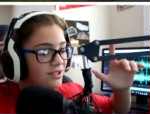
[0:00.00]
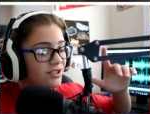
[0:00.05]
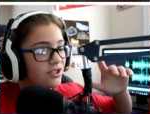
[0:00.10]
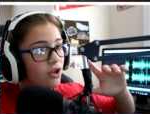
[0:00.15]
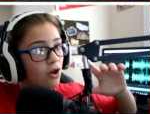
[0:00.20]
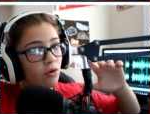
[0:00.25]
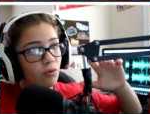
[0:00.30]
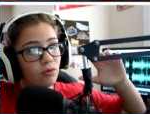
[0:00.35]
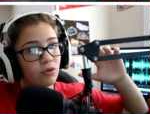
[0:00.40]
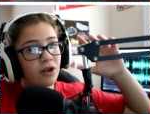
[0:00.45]

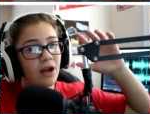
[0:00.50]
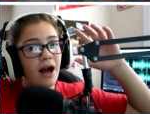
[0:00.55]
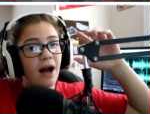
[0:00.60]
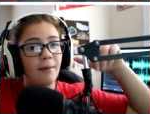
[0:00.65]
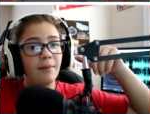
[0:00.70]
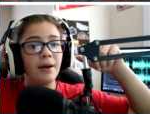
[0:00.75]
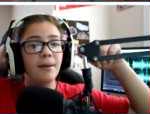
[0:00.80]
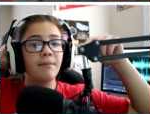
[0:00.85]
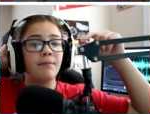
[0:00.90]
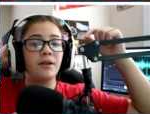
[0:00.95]
so
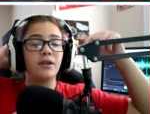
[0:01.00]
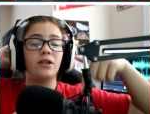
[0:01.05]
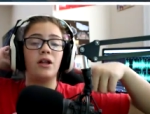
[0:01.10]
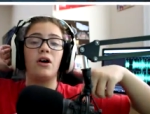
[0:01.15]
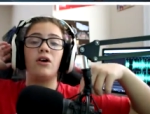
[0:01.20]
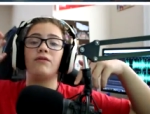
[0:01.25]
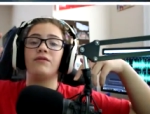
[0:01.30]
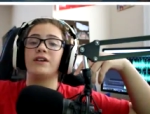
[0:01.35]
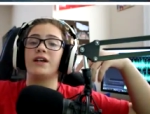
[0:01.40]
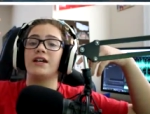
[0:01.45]
comment
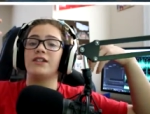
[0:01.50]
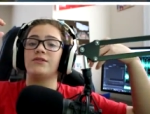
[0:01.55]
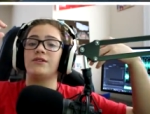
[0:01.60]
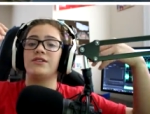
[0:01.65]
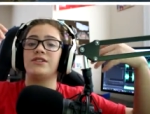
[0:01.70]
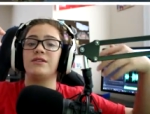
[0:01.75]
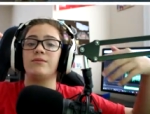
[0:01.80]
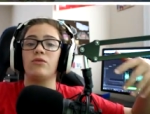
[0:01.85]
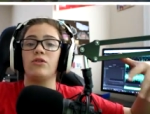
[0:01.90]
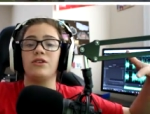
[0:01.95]
below if you guys
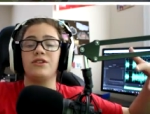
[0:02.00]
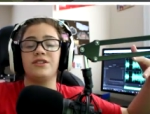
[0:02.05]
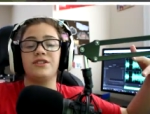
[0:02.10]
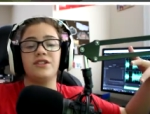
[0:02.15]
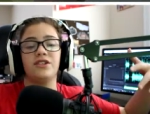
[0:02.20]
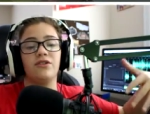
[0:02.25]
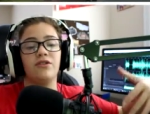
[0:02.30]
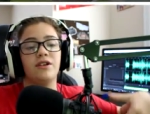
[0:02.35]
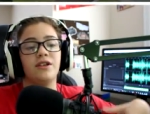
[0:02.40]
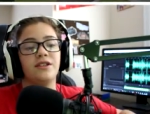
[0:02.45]
want to see more of the
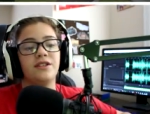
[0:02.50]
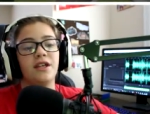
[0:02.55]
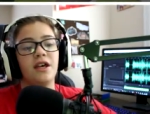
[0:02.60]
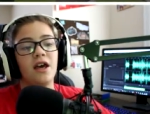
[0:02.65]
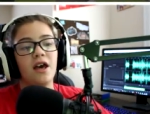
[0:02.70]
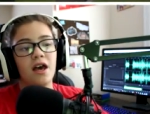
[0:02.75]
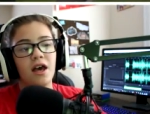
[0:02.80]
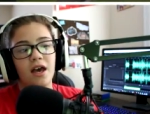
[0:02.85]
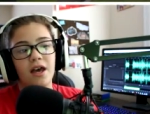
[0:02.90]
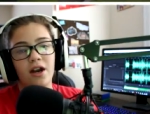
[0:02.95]
series.
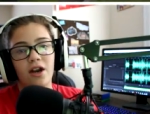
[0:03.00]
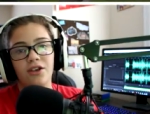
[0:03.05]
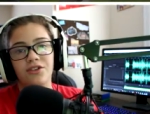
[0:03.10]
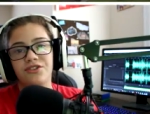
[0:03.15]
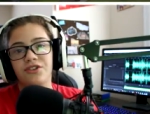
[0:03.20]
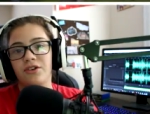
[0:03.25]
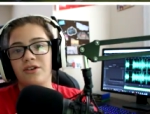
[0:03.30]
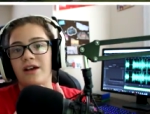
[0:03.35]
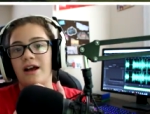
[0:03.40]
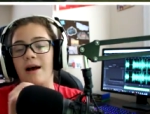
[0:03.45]
And
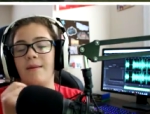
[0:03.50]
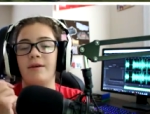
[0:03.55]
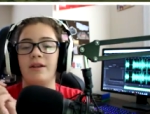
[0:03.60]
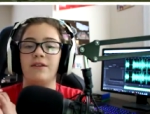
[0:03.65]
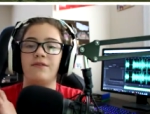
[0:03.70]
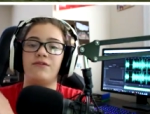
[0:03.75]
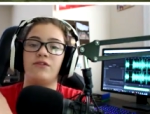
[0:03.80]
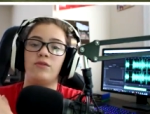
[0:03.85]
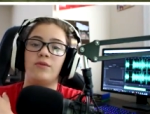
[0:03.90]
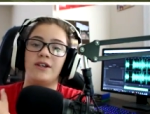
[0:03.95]
also
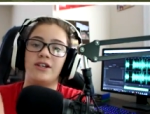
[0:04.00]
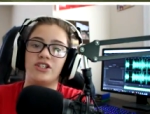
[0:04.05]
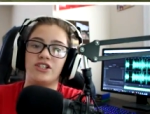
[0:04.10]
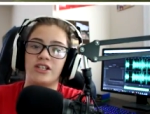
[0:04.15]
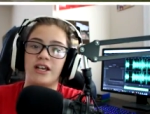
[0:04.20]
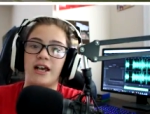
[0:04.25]
comment if you want to